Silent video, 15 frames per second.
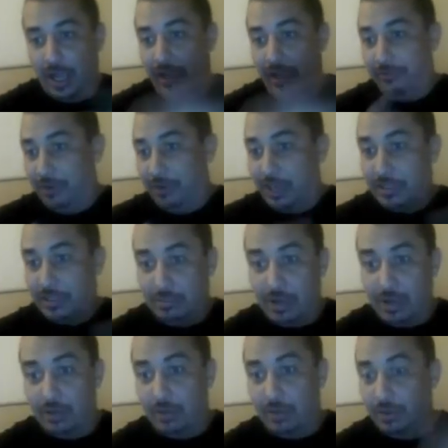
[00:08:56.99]
If you're on this
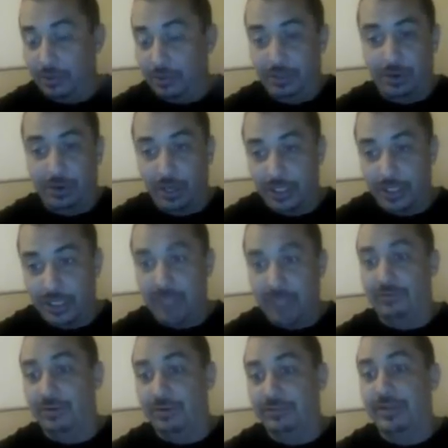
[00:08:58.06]
blog post, you've already seen
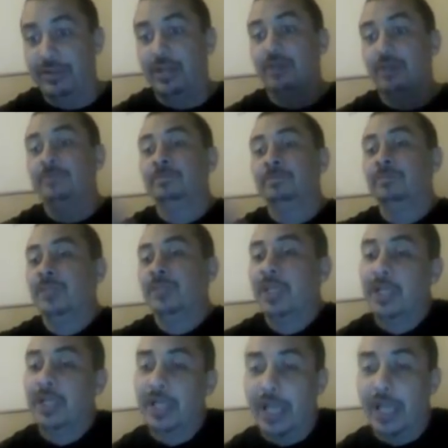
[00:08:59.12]
the first video,
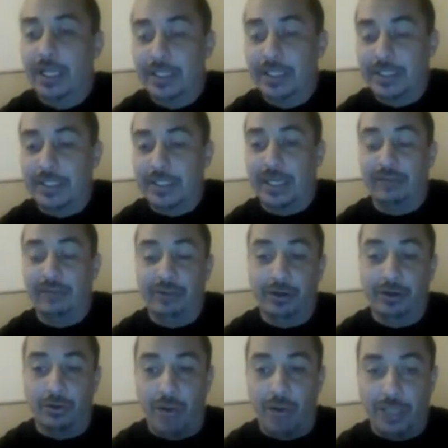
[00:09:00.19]
and this is the second video
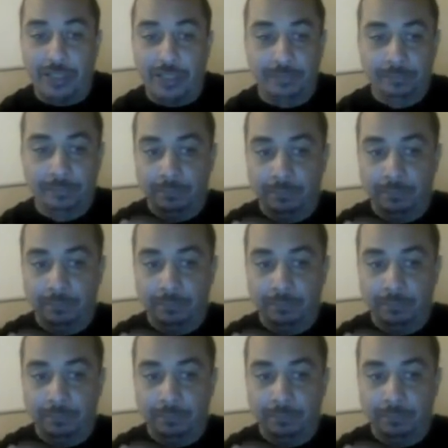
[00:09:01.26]
you're watching.